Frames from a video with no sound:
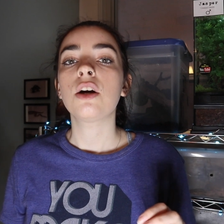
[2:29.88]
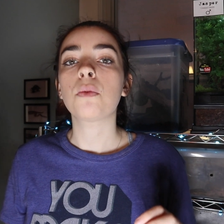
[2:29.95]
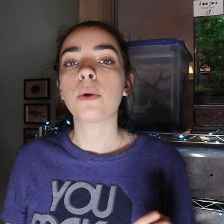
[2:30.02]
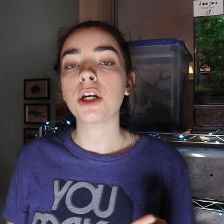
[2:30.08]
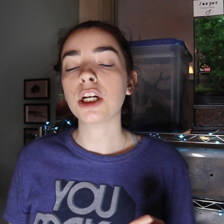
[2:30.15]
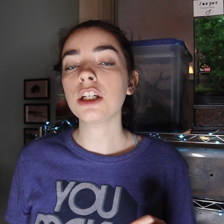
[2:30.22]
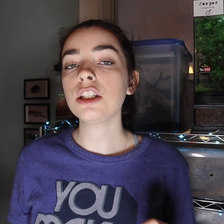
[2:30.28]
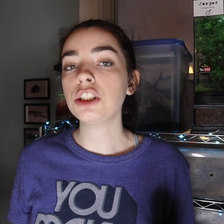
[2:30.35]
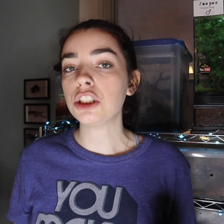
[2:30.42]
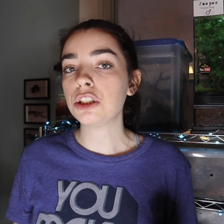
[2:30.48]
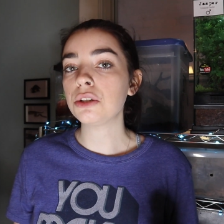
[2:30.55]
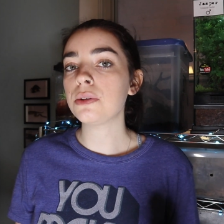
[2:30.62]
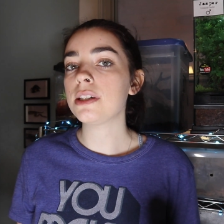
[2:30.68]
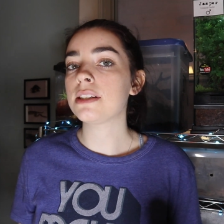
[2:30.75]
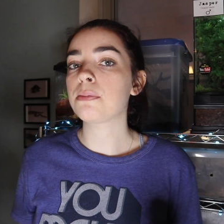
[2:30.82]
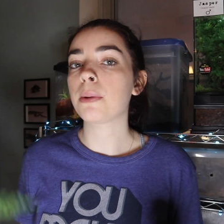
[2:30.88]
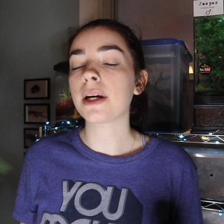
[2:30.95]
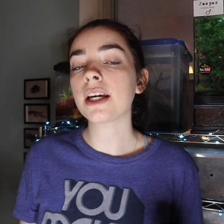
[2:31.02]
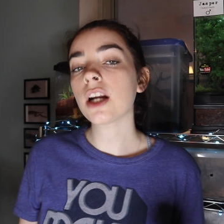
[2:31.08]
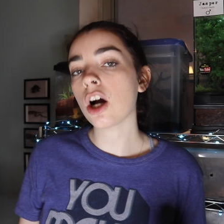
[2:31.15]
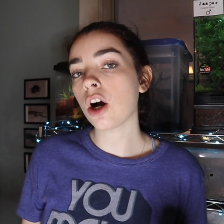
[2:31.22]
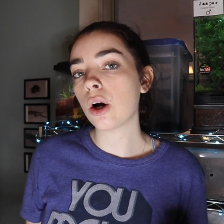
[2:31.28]
what you're gonna do is
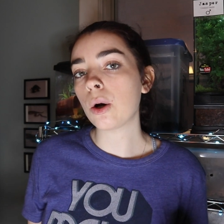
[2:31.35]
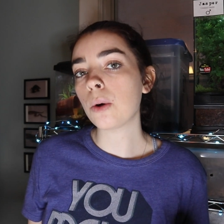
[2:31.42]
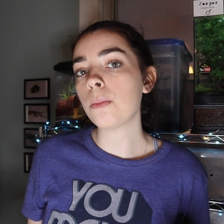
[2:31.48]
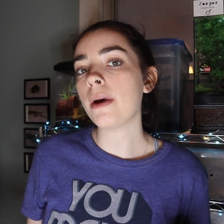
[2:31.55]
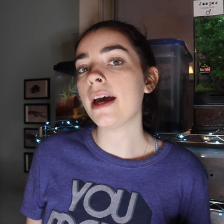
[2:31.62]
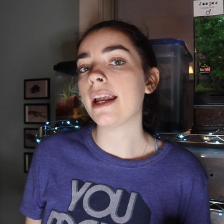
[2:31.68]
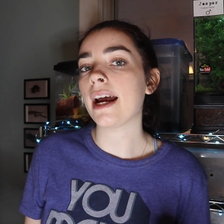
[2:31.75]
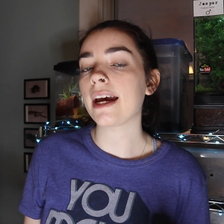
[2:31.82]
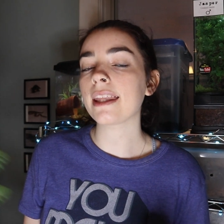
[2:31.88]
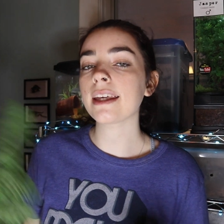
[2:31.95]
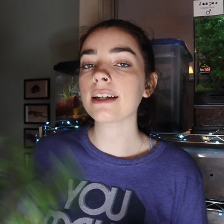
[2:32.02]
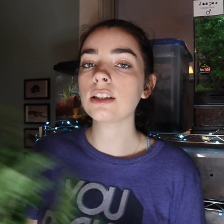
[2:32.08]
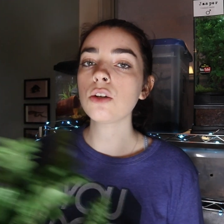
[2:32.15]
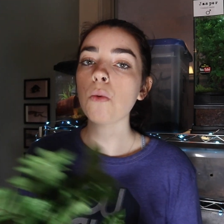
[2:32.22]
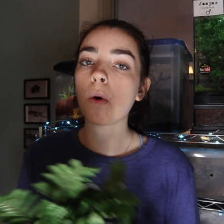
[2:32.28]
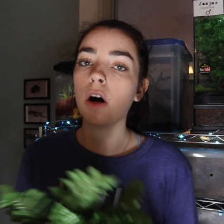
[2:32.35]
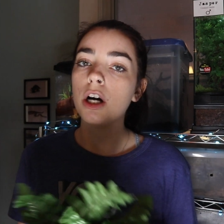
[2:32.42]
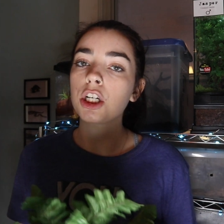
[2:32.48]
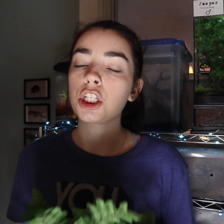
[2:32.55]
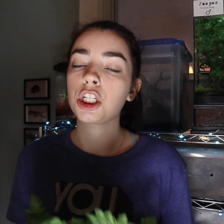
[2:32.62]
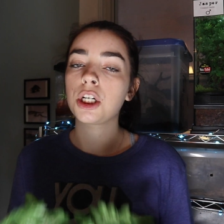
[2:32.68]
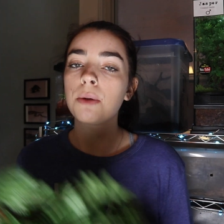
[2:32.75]
bring it home, and I like to
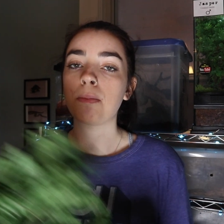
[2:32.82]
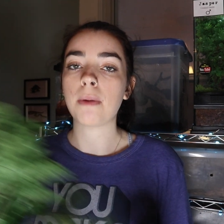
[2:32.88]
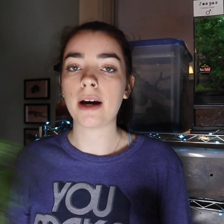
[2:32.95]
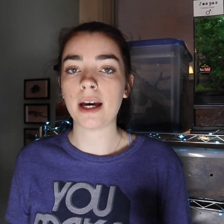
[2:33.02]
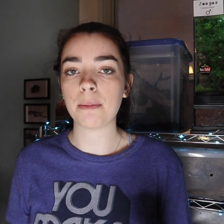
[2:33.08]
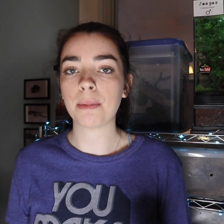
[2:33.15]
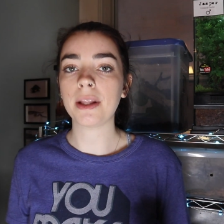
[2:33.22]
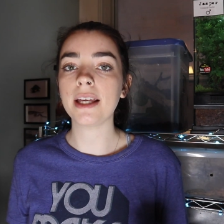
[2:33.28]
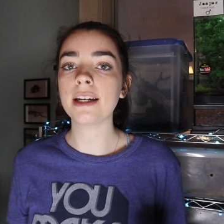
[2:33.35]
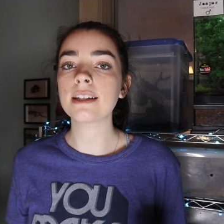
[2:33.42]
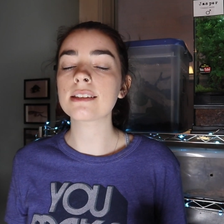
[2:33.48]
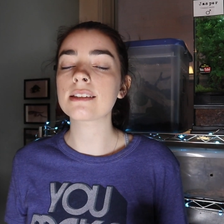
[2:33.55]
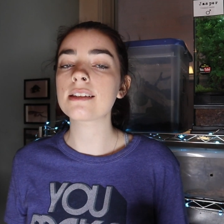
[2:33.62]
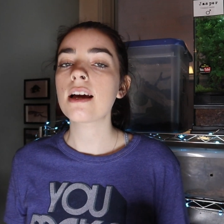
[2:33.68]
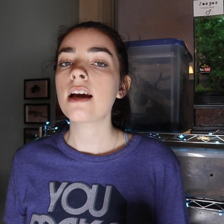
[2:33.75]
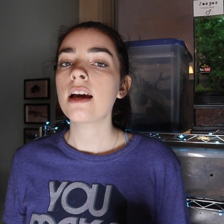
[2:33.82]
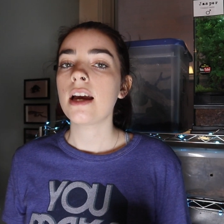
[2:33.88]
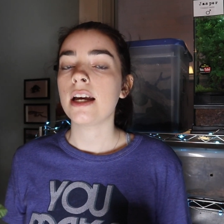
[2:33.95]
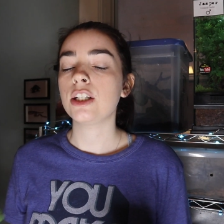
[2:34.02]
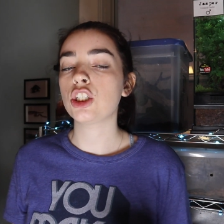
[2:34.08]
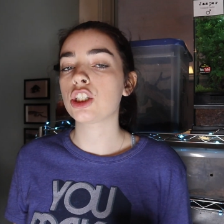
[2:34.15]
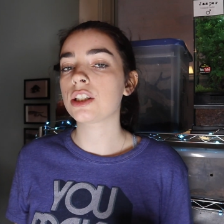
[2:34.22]
wash my
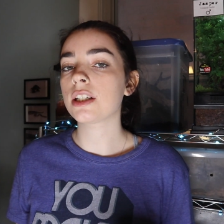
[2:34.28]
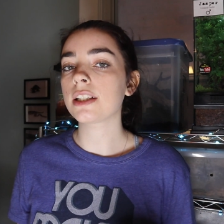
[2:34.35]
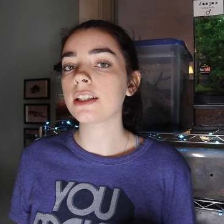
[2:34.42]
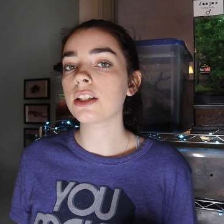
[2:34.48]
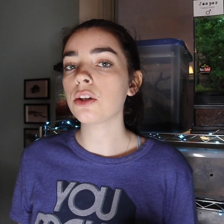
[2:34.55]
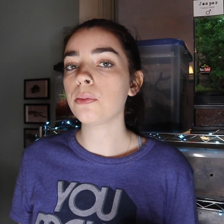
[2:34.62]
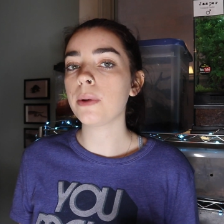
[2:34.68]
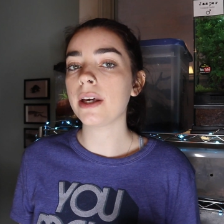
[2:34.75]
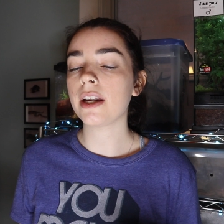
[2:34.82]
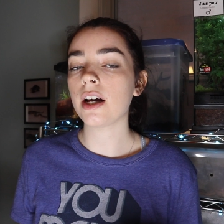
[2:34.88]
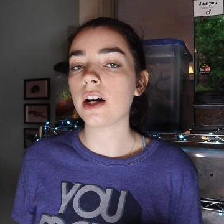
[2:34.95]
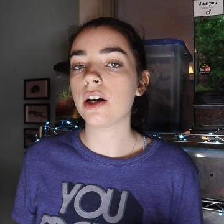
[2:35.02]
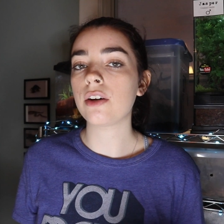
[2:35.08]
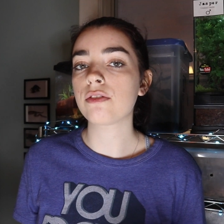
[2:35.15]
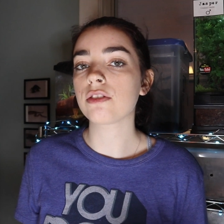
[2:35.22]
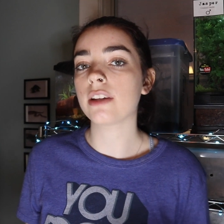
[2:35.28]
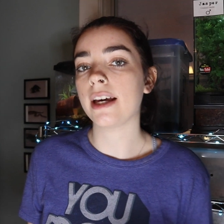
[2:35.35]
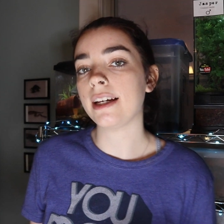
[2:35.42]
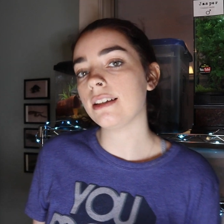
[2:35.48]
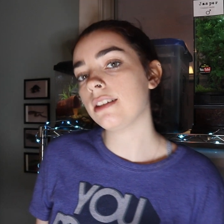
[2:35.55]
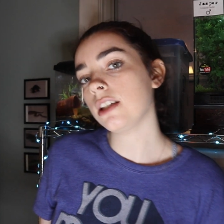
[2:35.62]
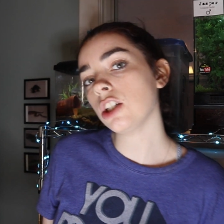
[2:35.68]
plants in just a little bit of
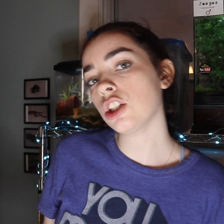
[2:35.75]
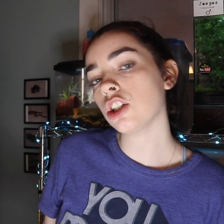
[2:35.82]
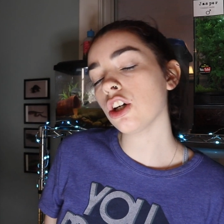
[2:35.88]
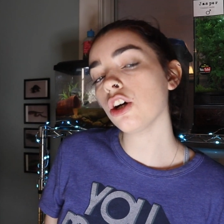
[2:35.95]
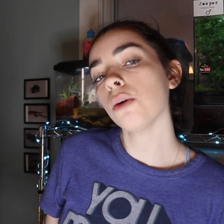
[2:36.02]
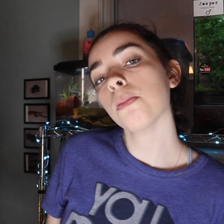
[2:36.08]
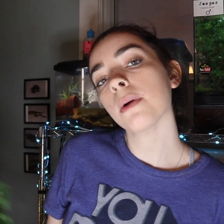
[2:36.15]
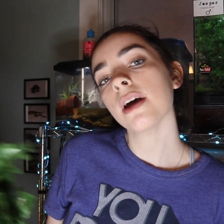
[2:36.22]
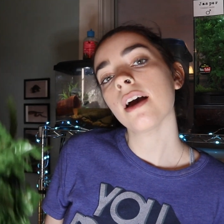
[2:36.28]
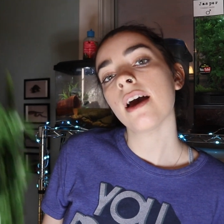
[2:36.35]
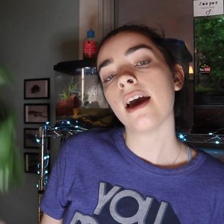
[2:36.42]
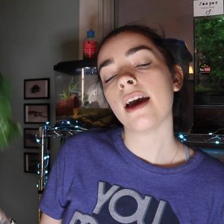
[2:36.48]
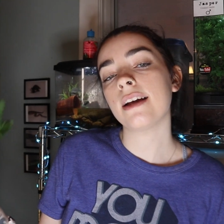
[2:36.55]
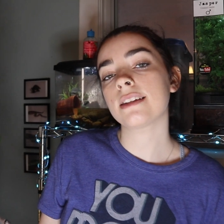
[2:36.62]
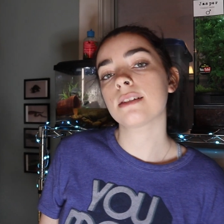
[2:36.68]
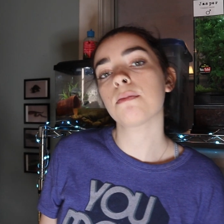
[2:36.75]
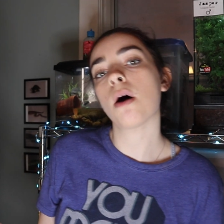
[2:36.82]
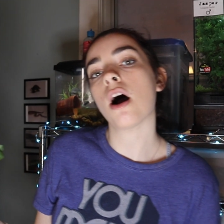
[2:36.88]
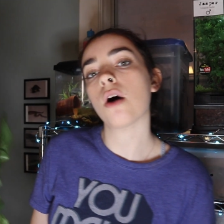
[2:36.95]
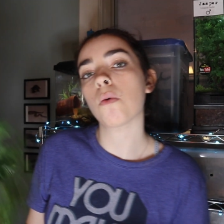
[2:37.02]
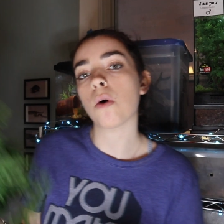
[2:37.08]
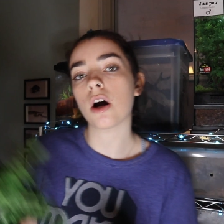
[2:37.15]
light dish soap and some
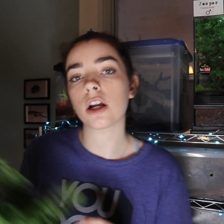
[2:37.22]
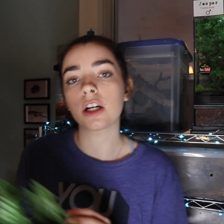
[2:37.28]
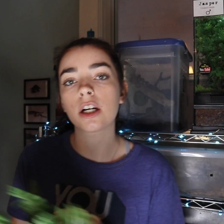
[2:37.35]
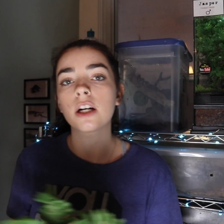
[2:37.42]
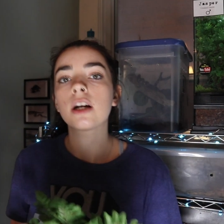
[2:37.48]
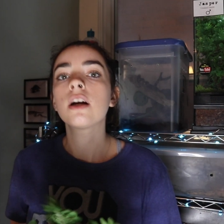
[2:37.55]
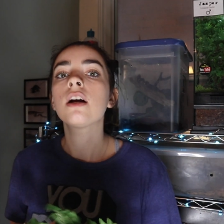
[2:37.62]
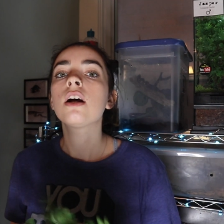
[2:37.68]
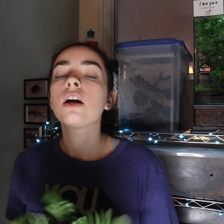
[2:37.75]
hot water,